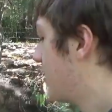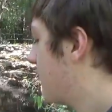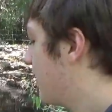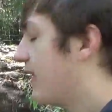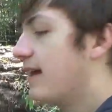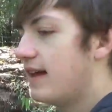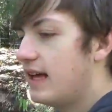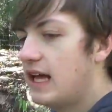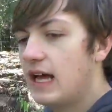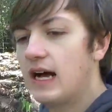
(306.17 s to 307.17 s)
But
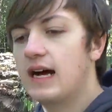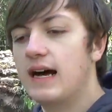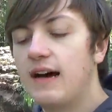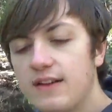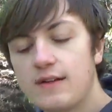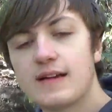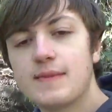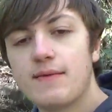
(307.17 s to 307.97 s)
you guys might